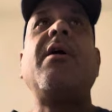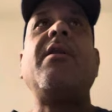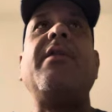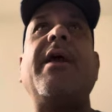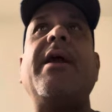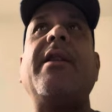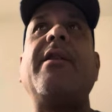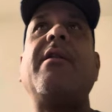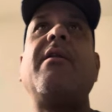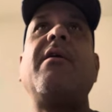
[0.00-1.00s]

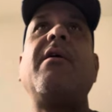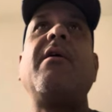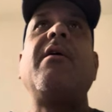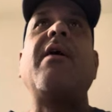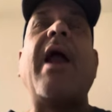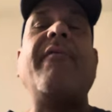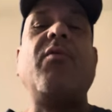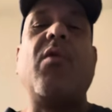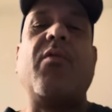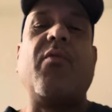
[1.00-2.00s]
then
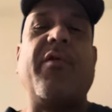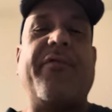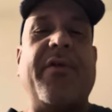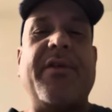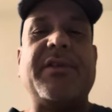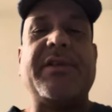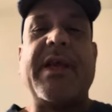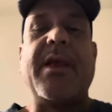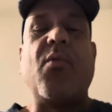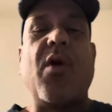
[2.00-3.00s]
everyone would feel the
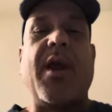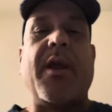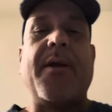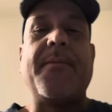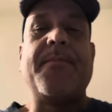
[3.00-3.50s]
same way.